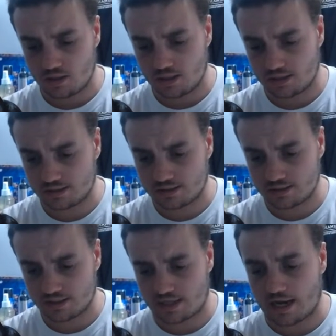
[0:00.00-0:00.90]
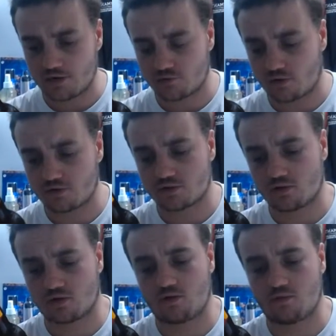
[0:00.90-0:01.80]

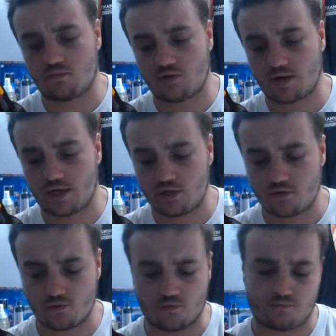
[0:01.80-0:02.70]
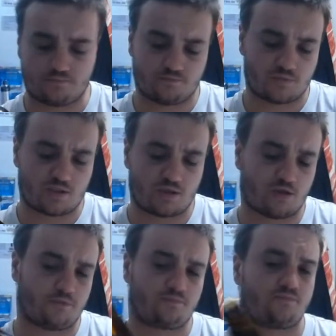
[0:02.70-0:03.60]
Gageroads.com.au.
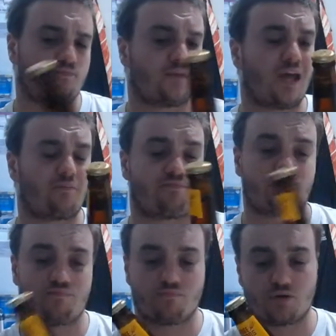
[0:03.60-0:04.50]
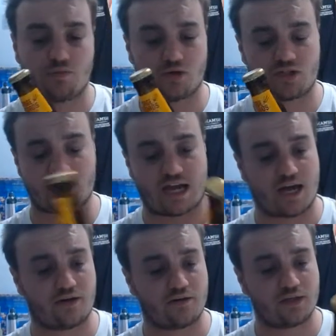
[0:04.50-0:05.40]
So, yeah, pretty much
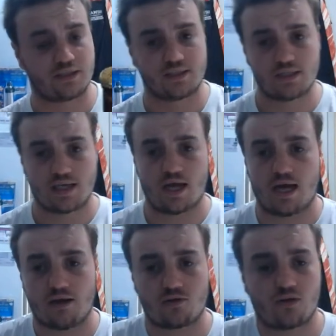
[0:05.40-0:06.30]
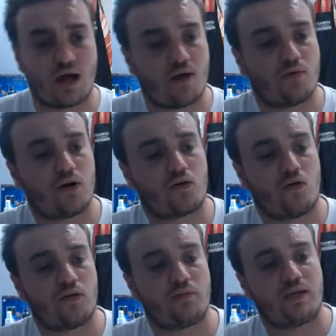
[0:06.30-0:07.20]
standard. Good artwork
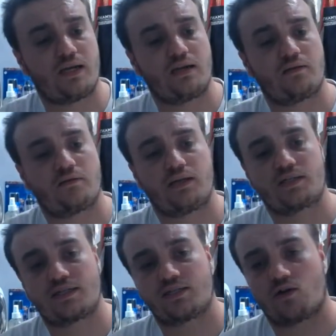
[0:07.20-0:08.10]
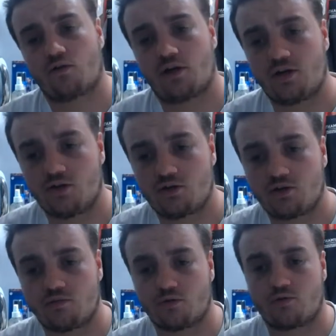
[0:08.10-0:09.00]
on the beer. It's this
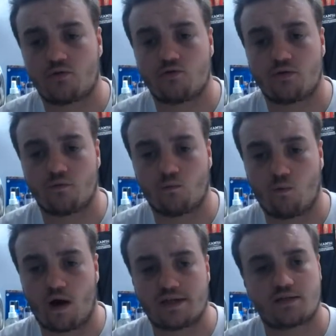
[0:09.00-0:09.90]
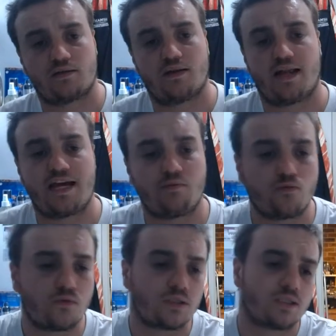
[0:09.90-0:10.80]
orange, maroon, and white label